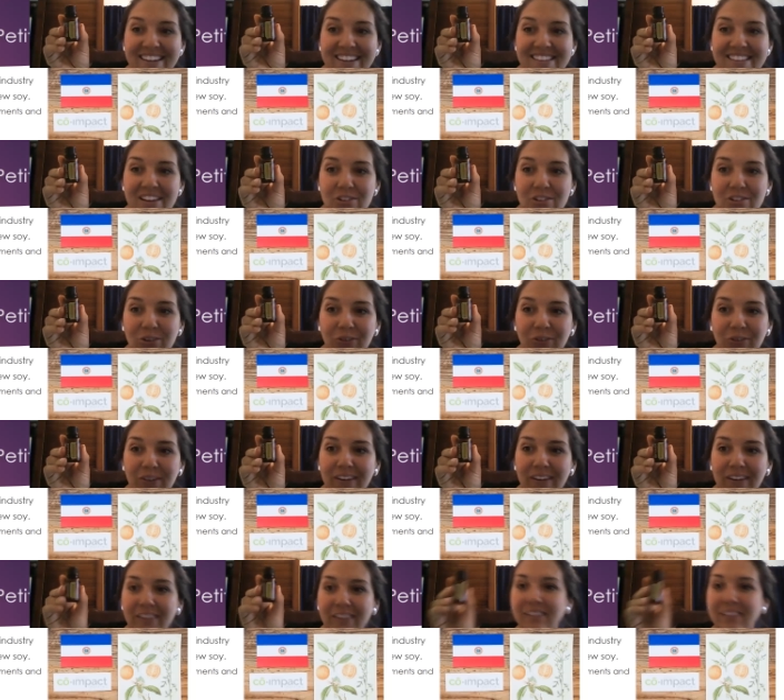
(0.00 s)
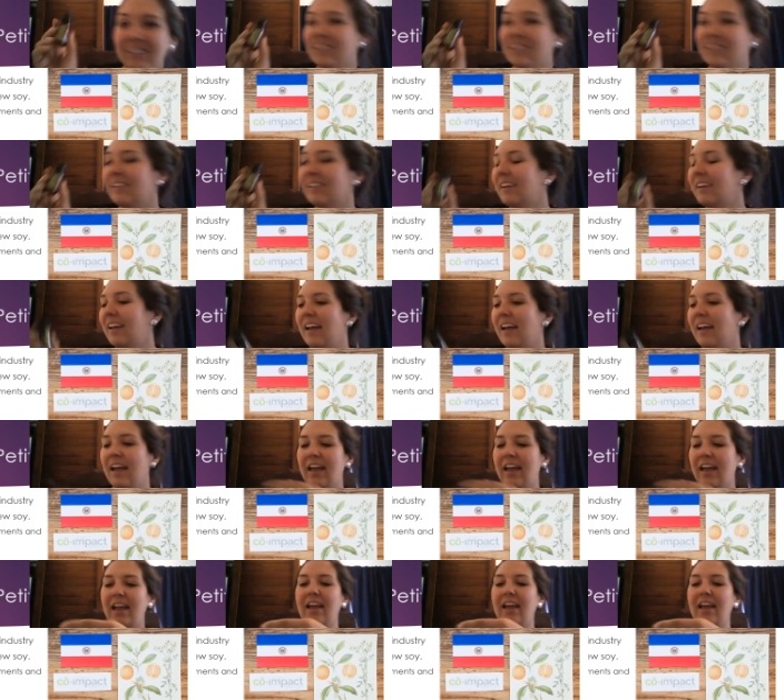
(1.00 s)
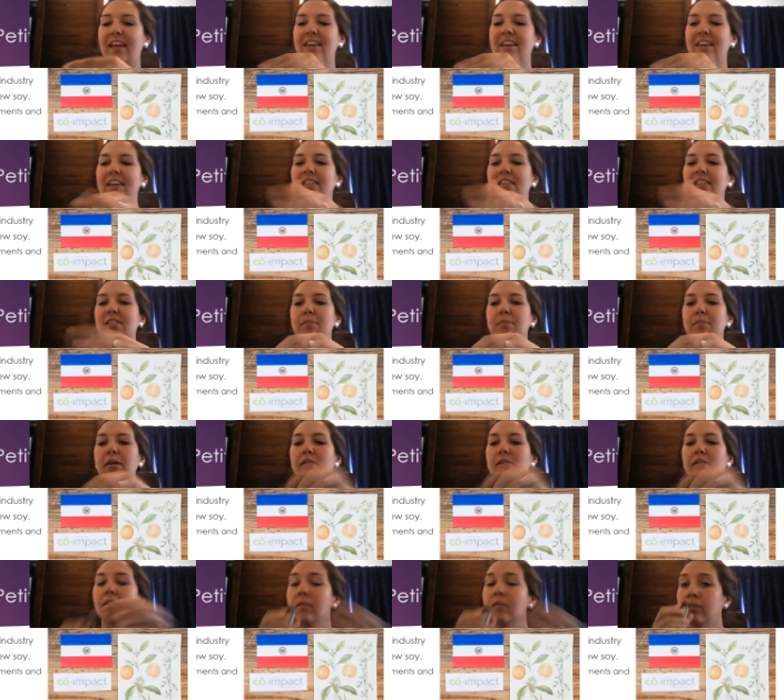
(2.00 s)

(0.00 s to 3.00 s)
essential oil, and it smells.